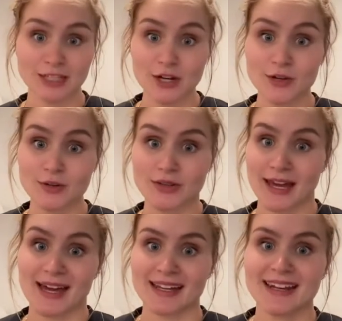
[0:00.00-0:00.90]
know
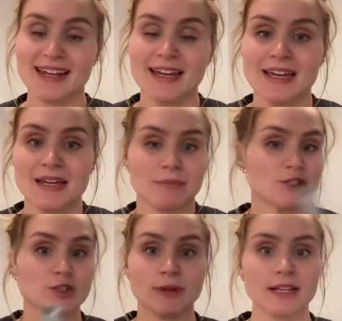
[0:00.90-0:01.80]
that
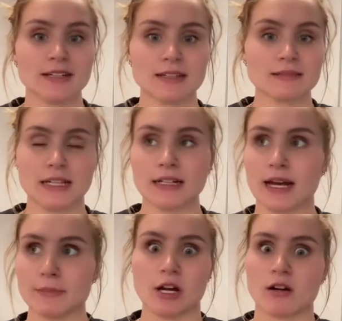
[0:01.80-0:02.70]
menstrual blood can
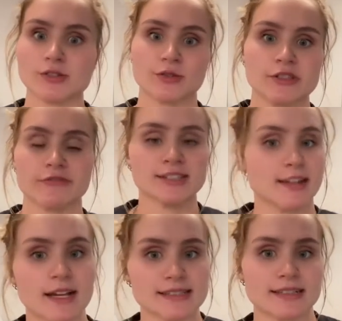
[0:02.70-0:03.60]
come in all sorts of
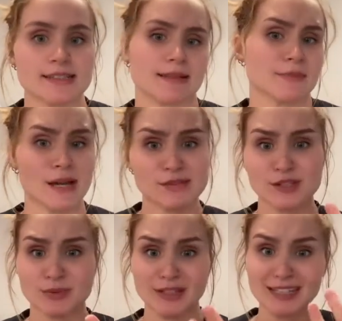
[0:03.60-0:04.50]
viscosities. Sometimes
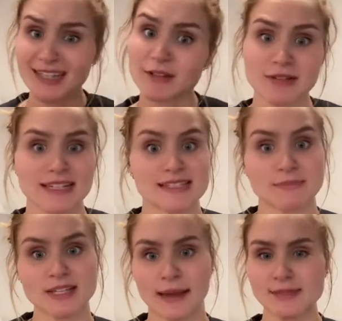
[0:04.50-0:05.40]
it's really liquidy,
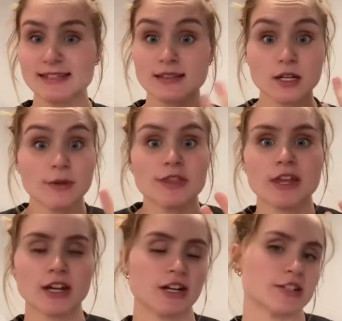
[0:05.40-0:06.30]
sometimes it's a little bit
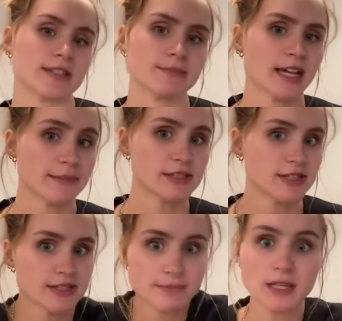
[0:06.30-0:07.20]
thicker, sometimes
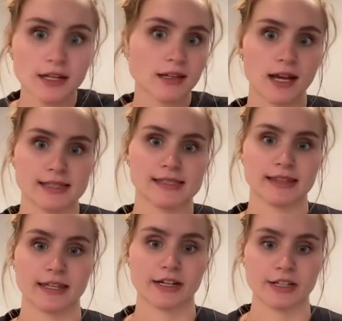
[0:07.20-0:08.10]
there's some blood clots in
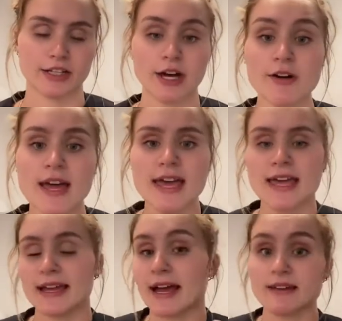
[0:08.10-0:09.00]
there, you know?
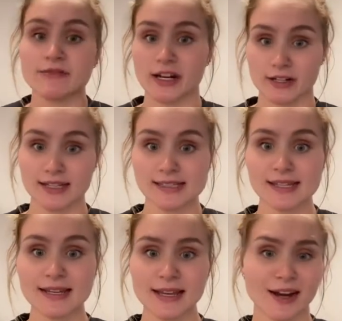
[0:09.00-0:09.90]
It kind of varies.
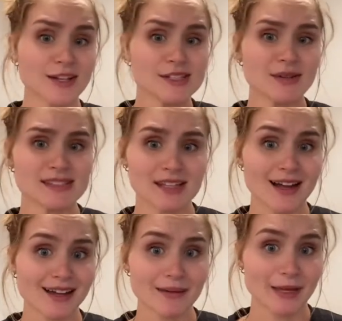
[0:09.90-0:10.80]
And also, it's
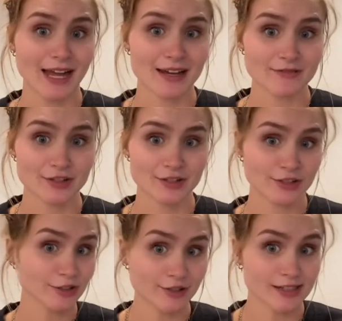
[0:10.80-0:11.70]
not coming out of your
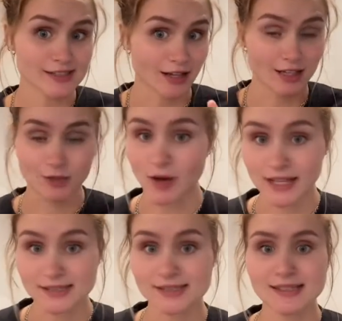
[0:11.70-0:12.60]
uterus all at
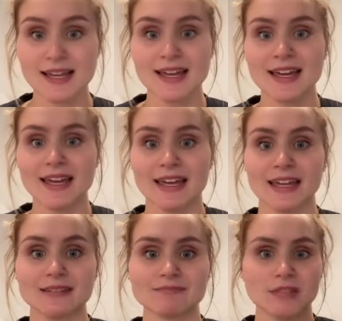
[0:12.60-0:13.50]
once.
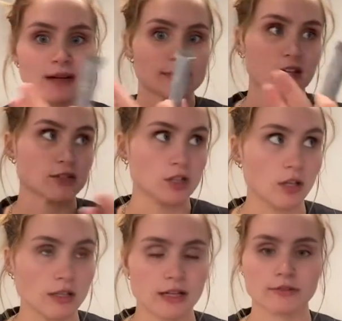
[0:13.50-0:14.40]
It comes out
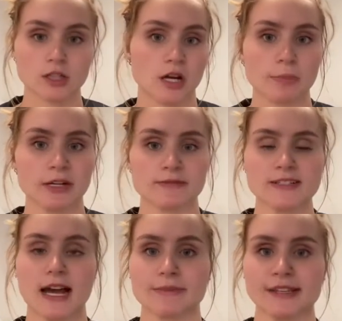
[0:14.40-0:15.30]
slowly over a long period of
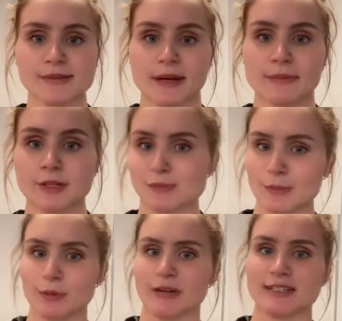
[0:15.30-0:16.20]
time. That's why most
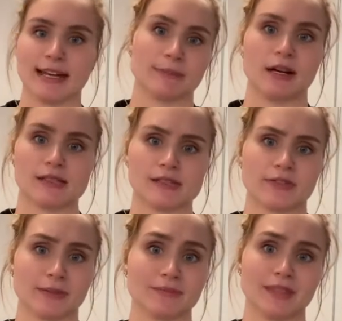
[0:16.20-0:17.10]
people wear tampons
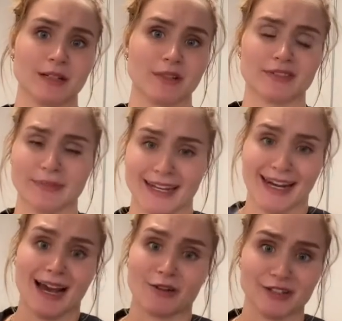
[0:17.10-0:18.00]
from anywhere from like an
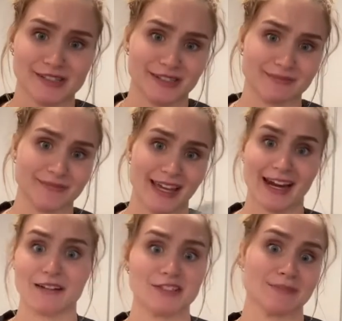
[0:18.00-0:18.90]
hour to 8
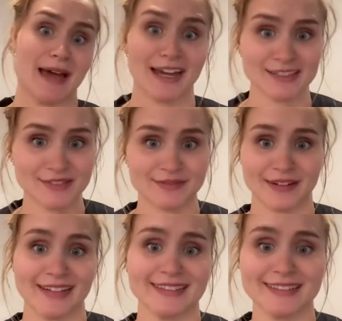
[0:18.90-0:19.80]
hours max,
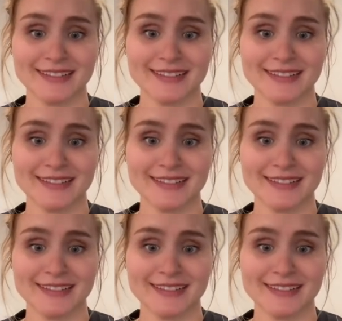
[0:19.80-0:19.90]
right?